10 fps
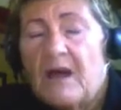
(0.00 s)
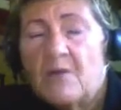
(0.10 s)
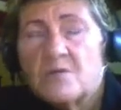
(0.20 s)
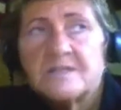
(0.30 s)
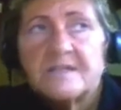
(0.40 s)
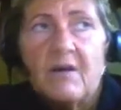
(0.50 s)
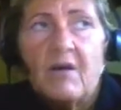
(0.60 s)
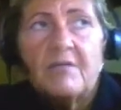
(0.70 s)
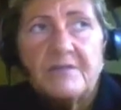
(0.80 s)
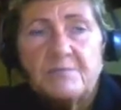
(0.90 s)
I would say
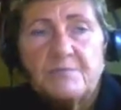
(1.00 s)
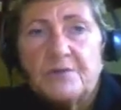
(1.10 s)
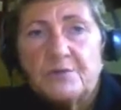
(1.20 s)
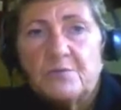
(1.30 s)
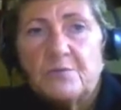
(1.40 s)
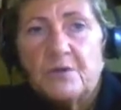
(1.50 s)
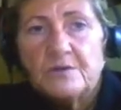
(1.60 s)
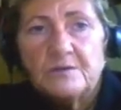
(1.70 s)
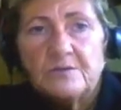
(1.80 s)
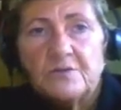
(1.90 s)
all these points with
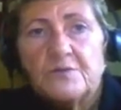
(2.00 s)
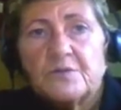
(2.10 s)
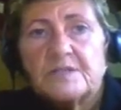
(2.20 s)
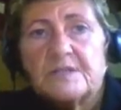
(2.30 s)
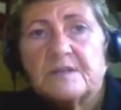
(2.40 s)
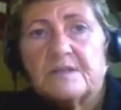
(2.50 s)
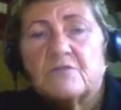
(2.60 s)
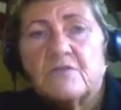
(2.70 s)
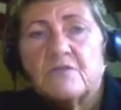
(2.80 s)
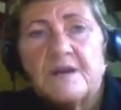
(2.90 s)
moxa. DO 14,
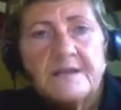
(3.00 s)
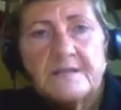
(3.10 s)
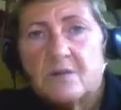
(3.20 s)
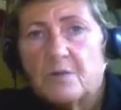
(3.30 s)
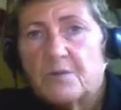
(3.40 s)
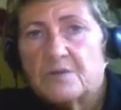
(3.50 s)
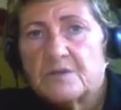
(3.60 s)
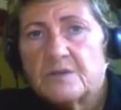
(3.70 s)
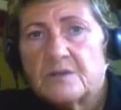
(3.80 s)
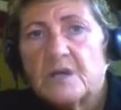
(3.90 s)
Ren 8 salt moxa.